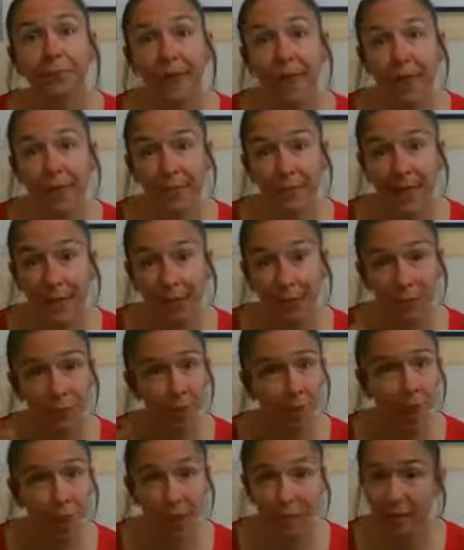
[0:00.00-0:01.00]
and then
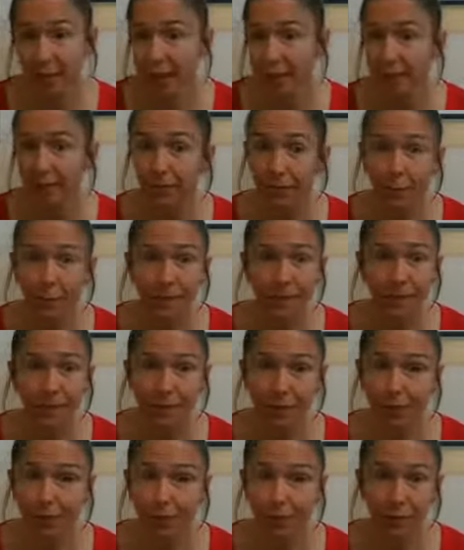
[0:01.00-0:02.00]
online forms that
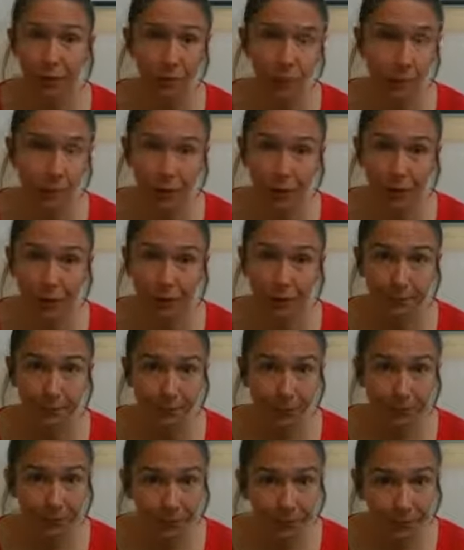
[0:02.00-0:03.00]
you can use. So
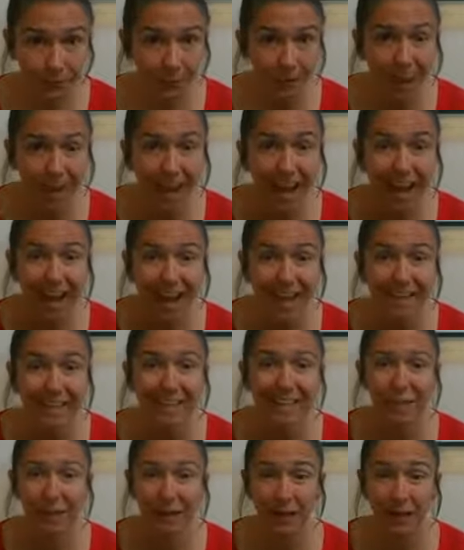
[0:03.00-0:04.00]

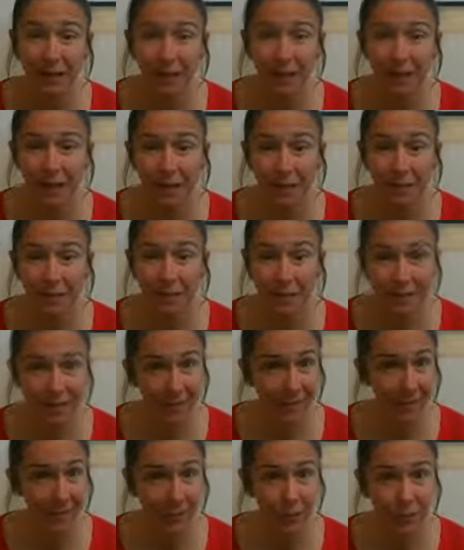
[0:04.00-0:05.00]
highly recommend
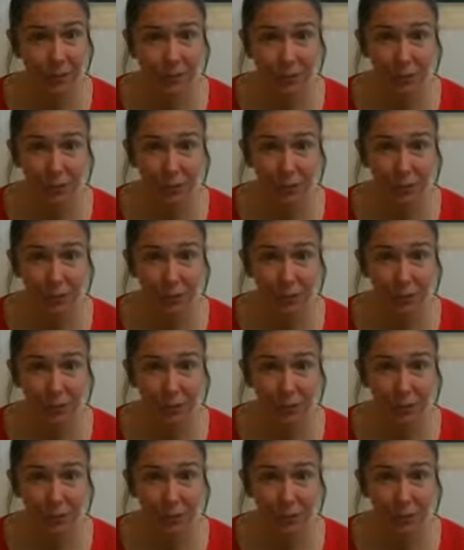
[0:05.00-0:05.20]
Multiforms